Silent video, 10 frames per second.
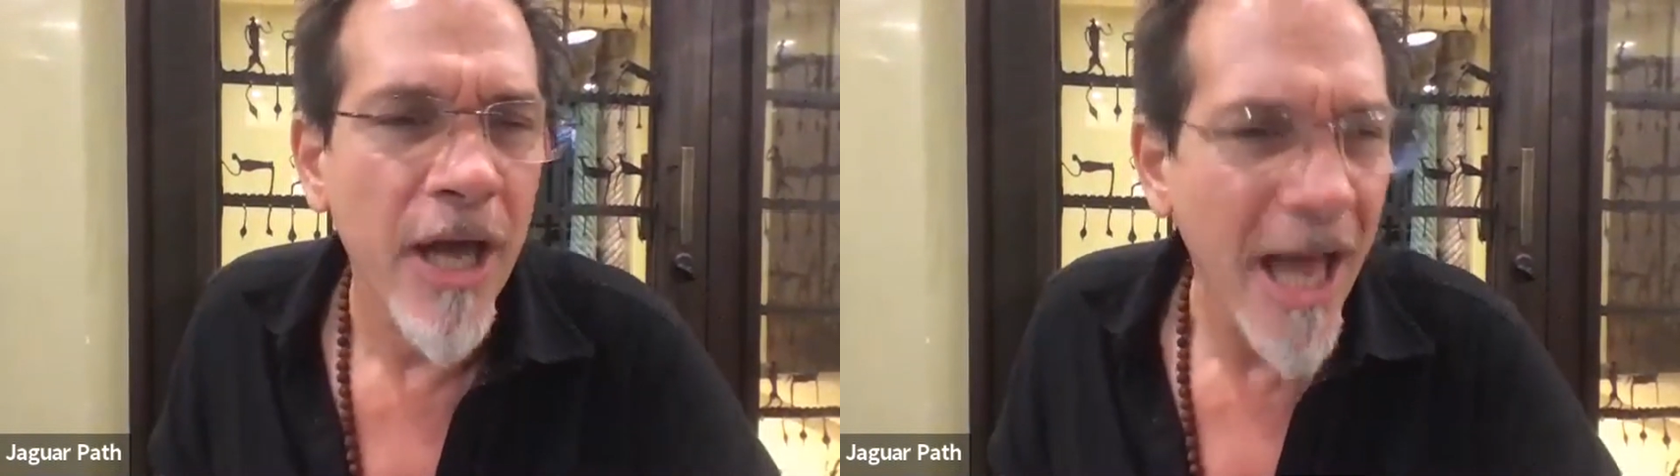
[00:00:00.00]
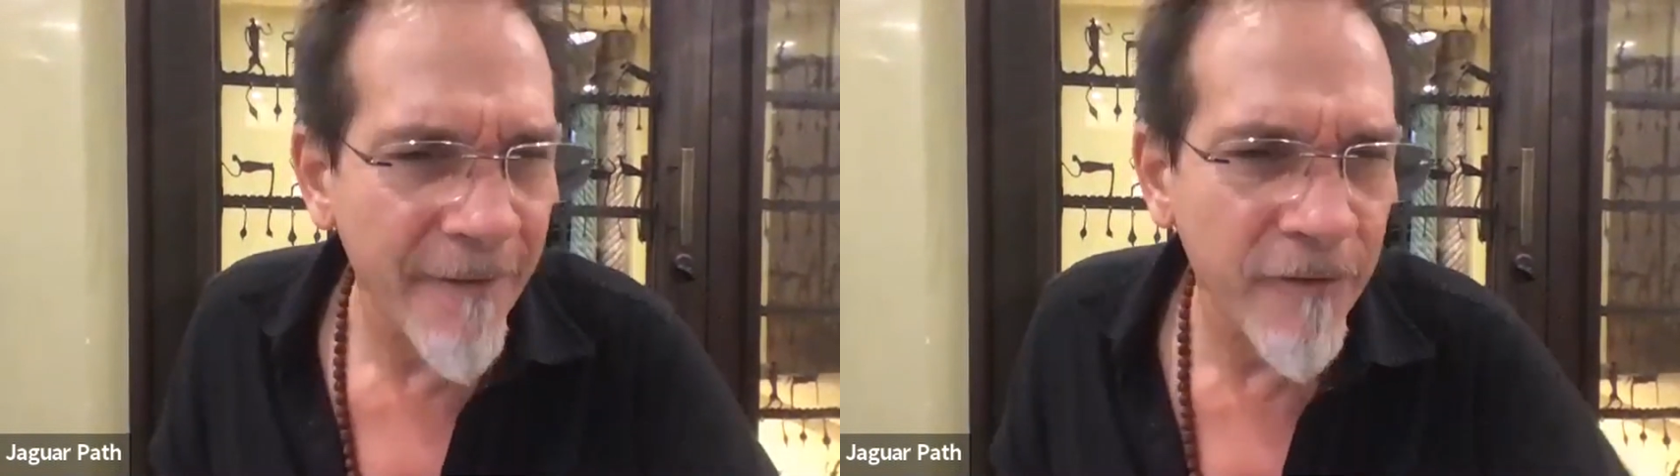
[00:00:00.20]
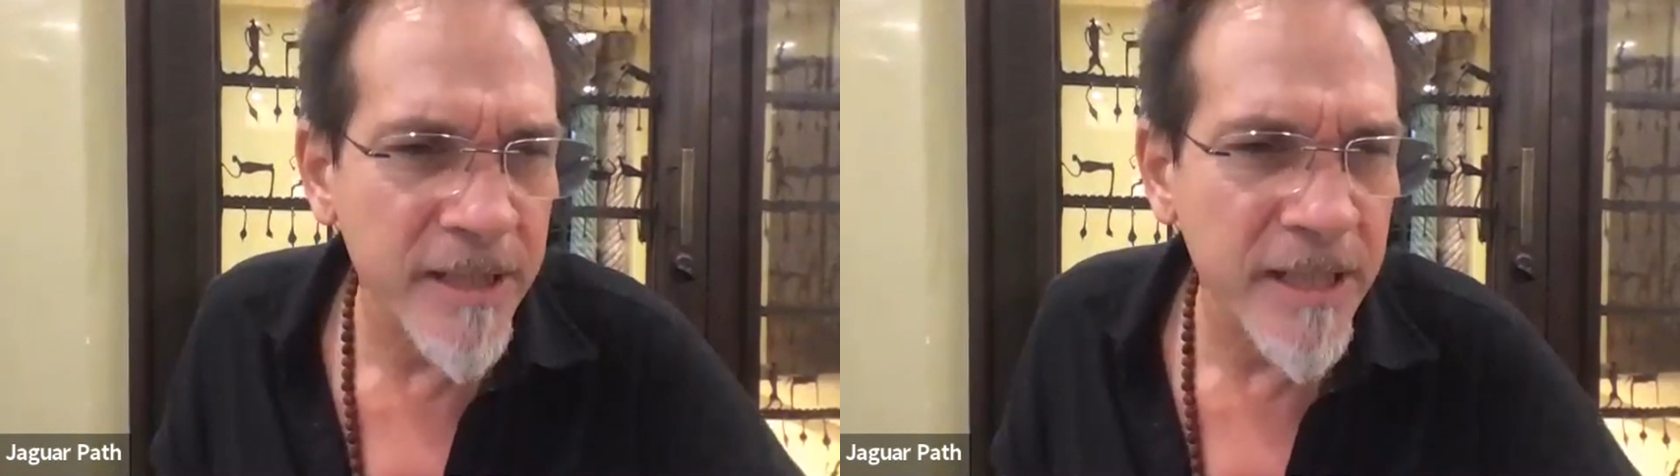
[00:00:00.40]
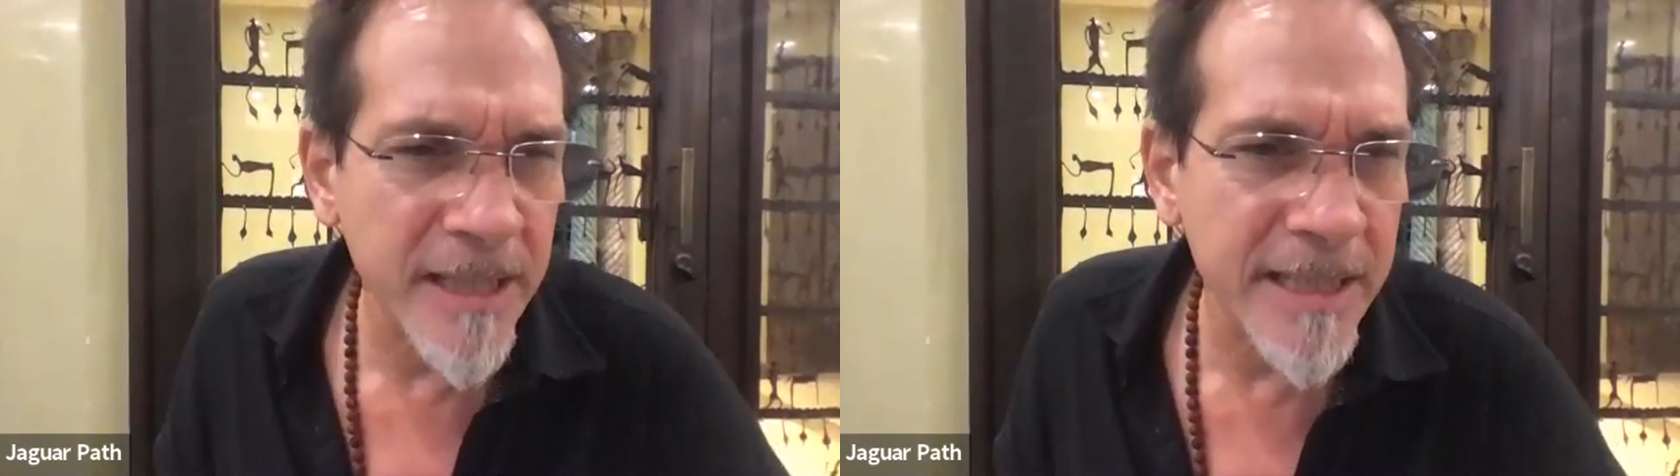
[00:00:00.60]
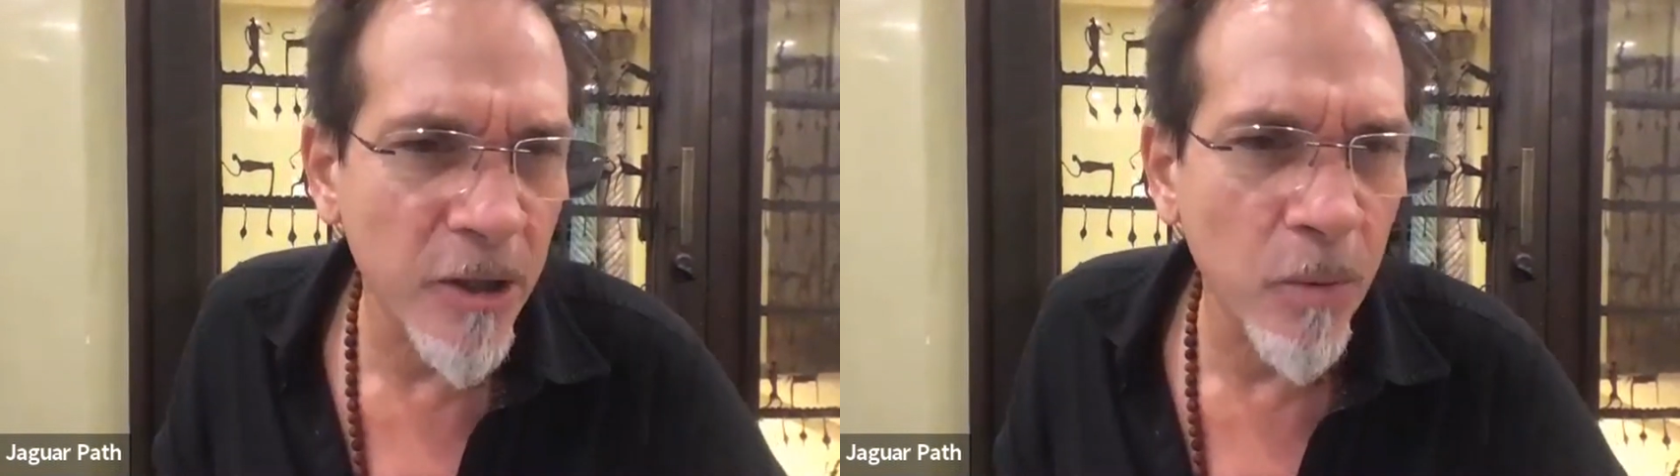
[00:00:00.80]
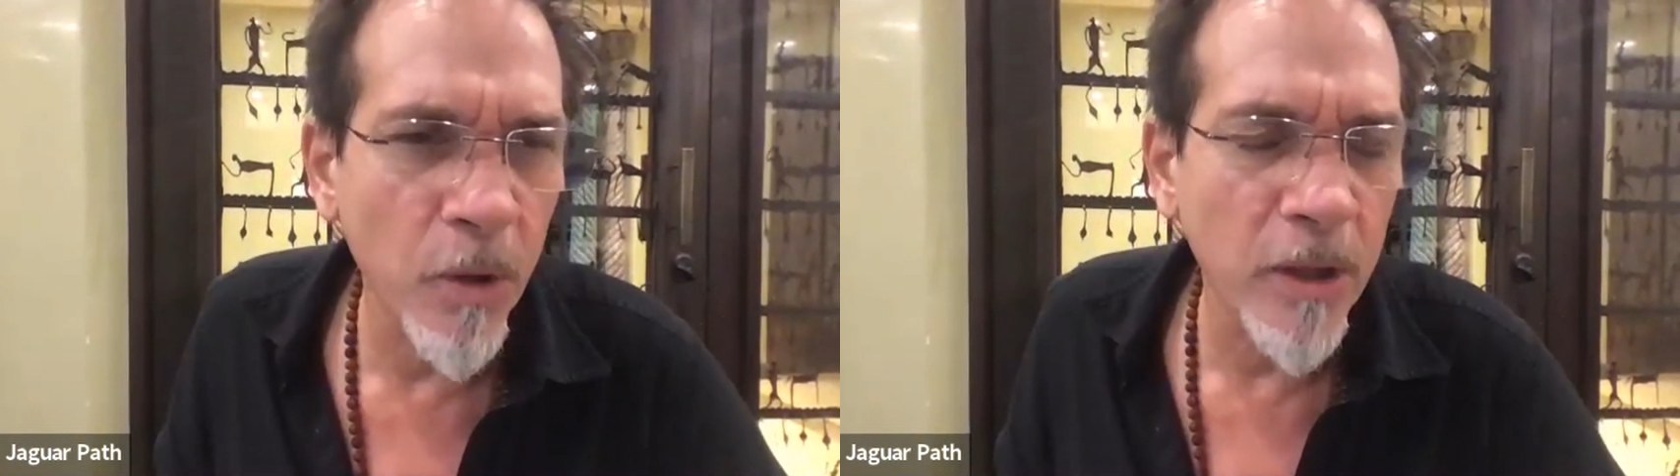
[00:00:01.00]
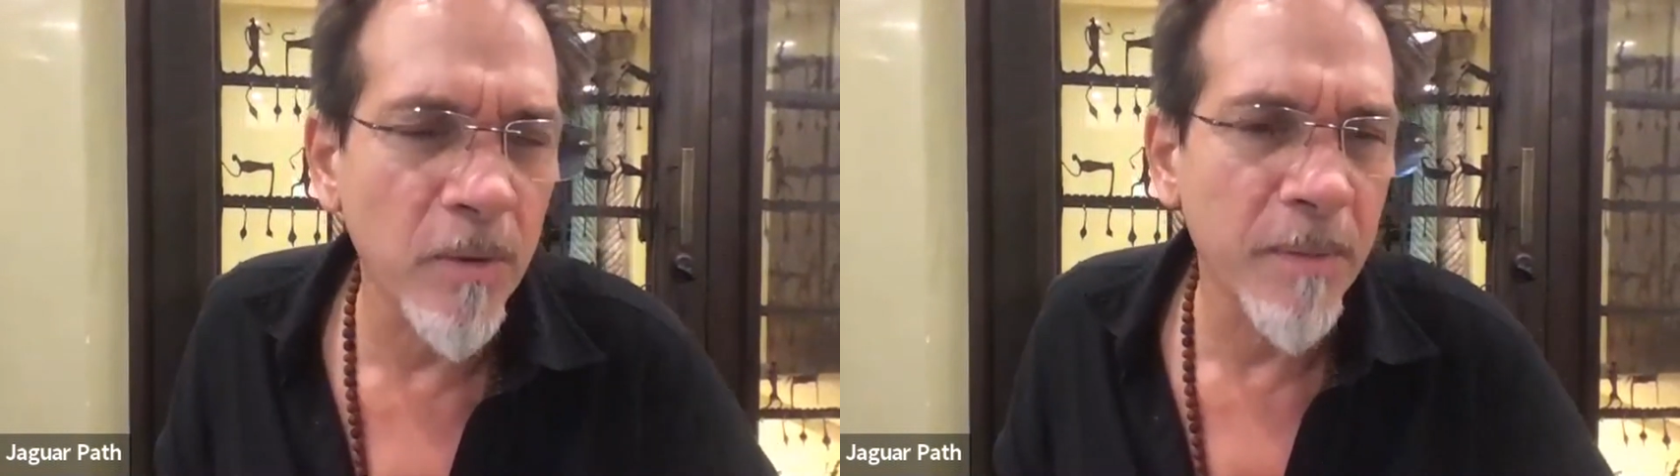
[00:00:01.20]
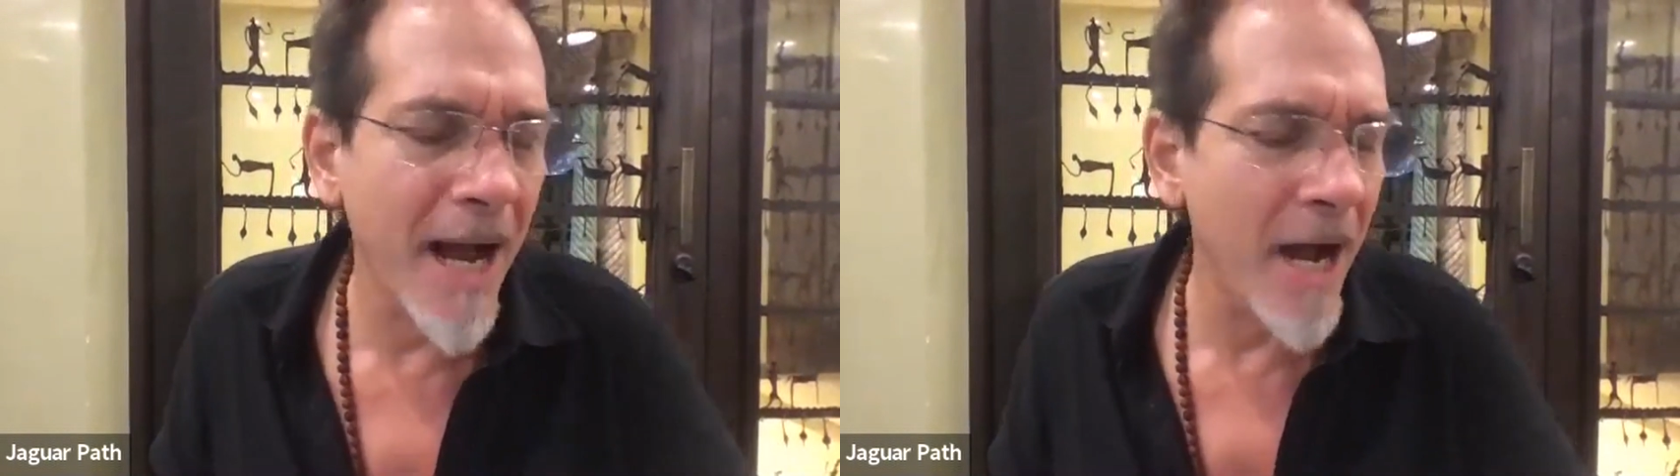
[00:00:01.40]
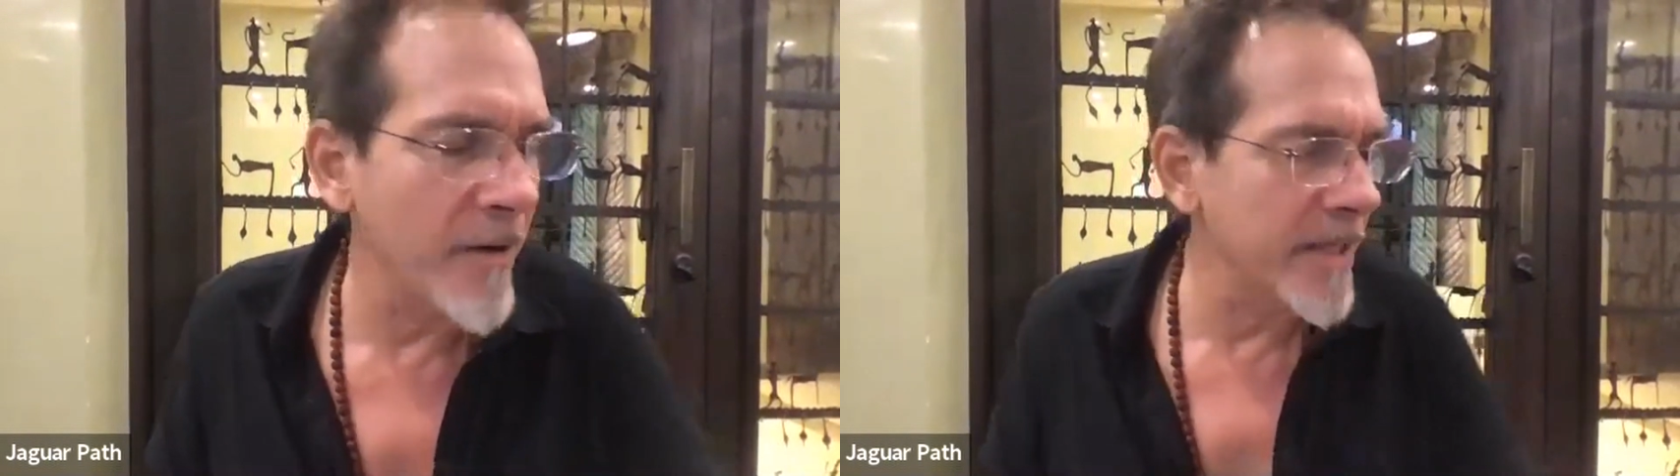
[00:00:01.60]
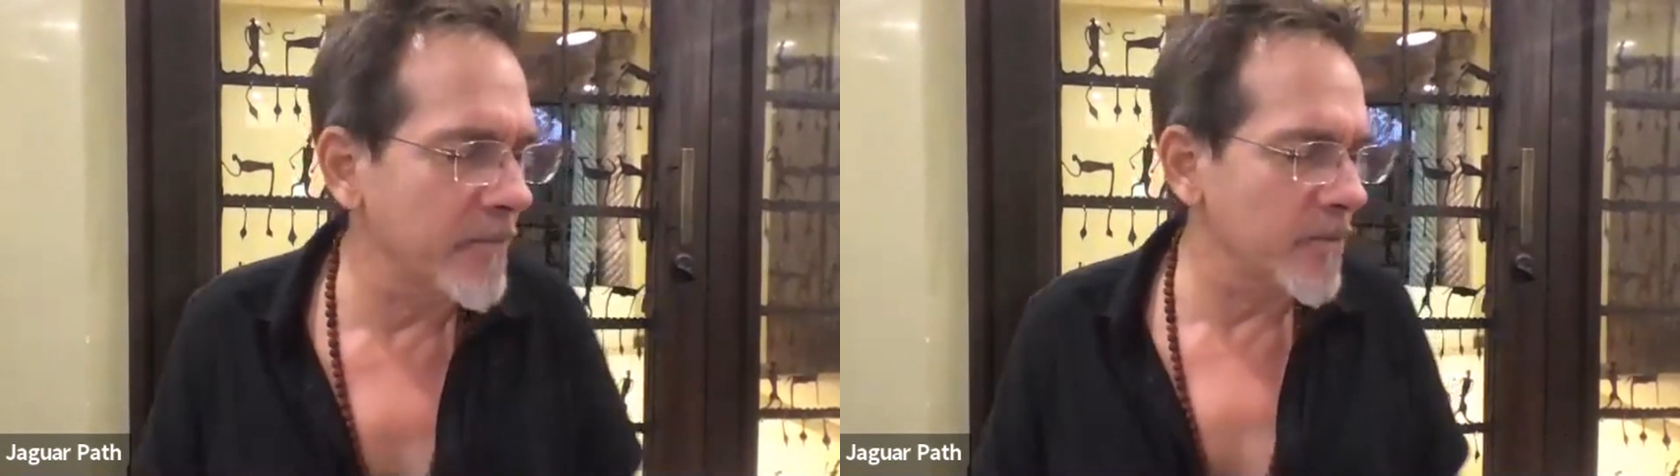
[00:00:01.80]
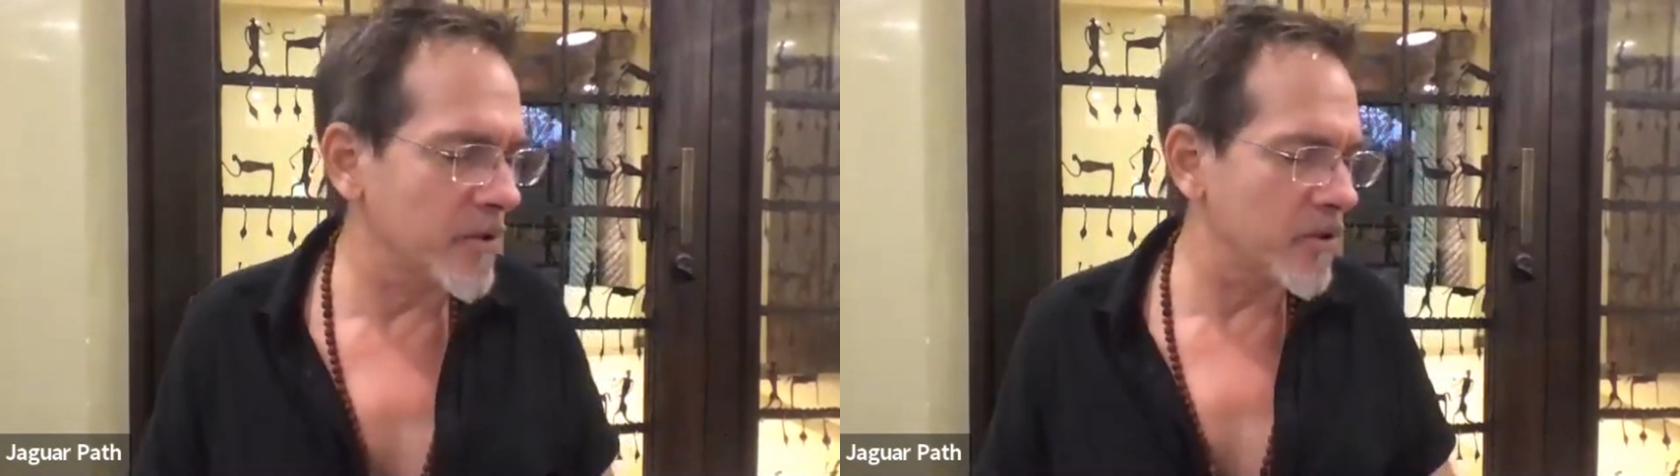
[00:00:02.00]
Ever since I started working with power animals,